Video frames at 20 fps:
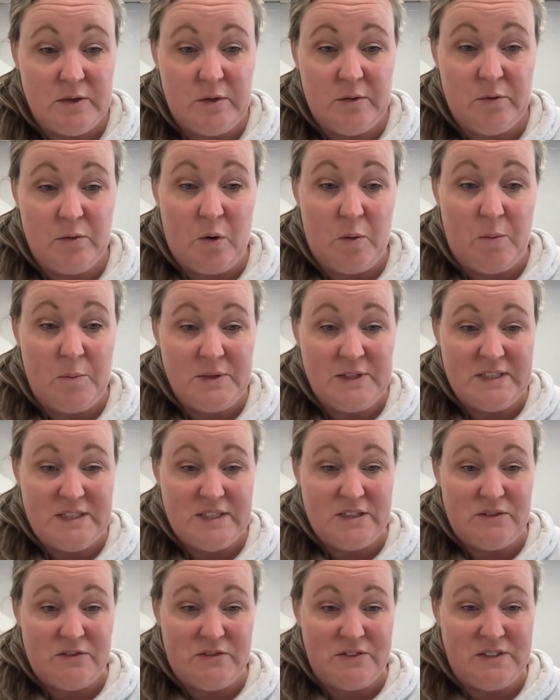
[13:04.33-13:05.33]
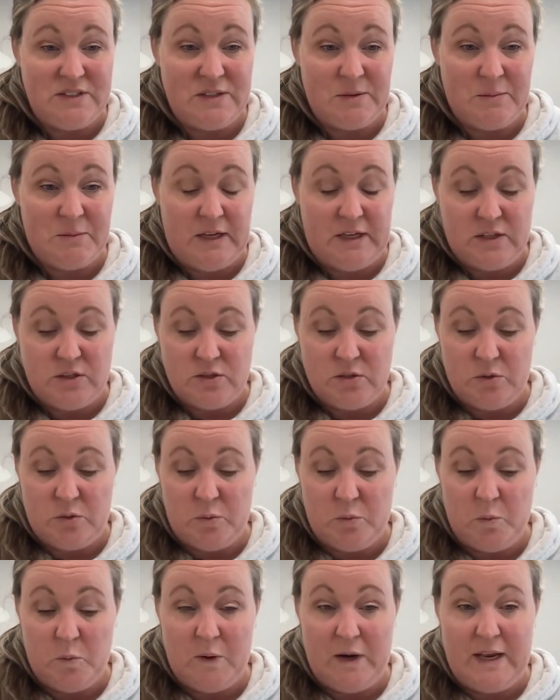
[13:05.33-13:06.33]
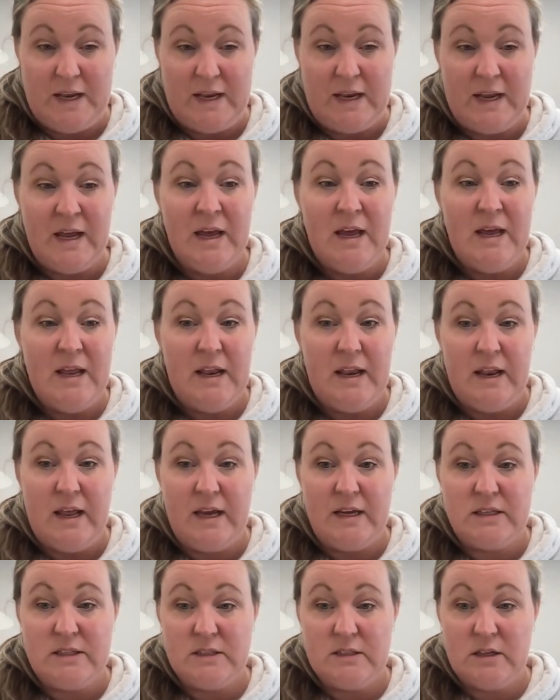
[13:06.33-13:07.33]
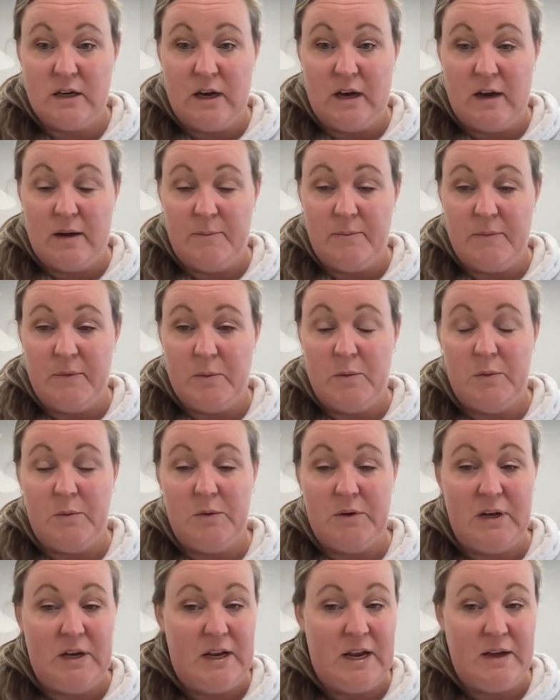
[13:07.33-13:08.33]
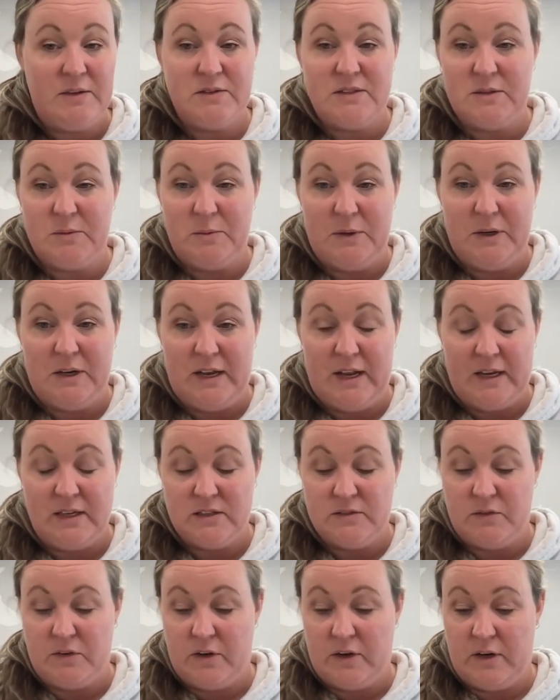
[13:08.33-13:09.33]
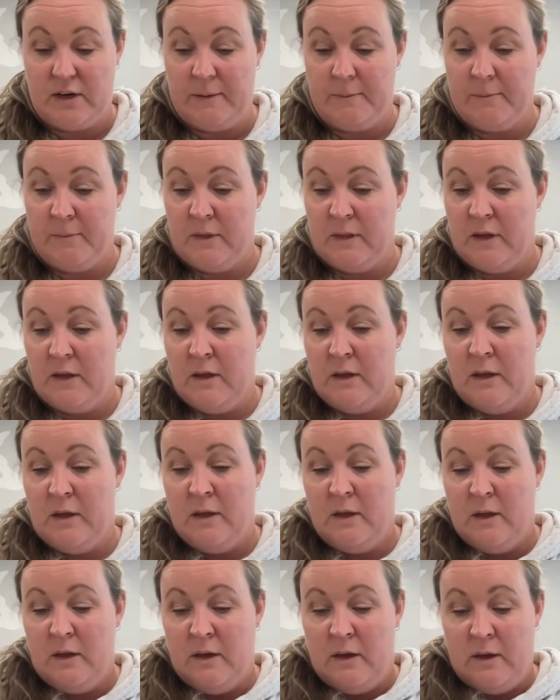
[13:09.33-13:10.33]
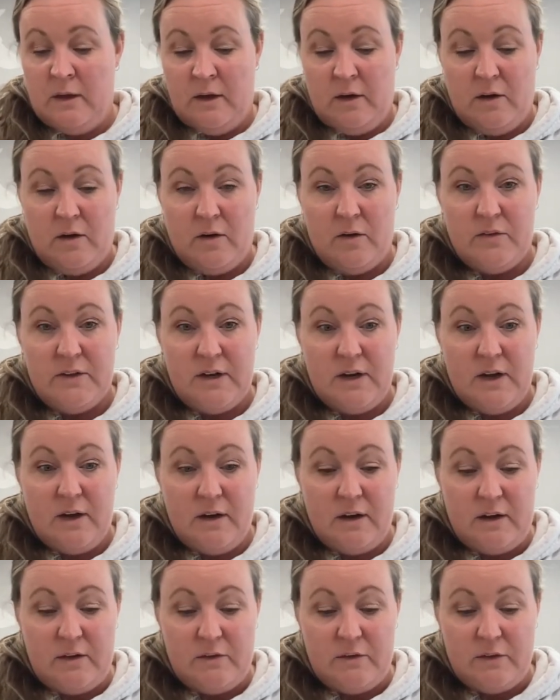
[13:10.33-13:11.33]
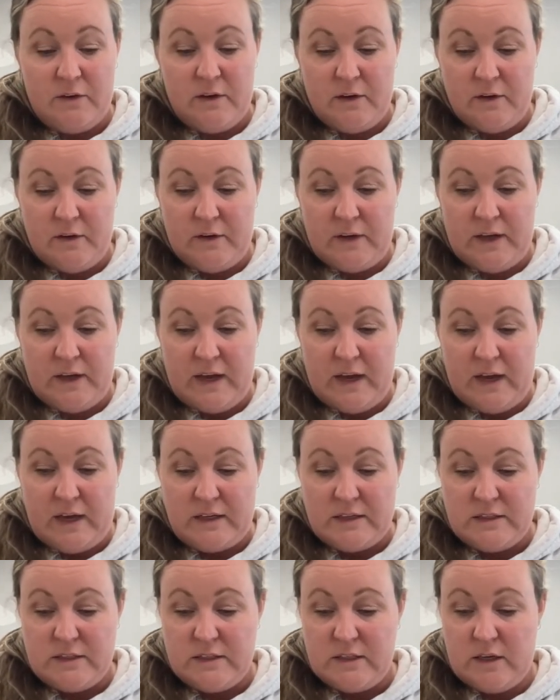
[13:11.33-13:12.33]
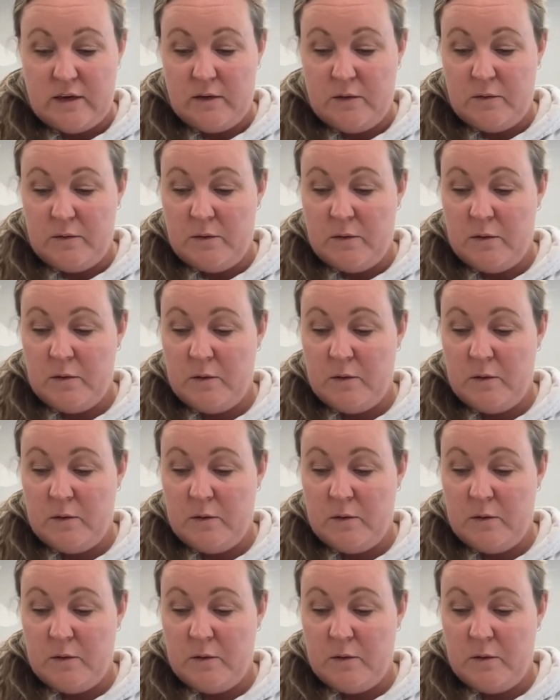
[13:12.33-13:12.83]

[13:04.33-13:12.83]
a little competition for somebody to win next, and we will announce the winner next Friday on the live. Okay, so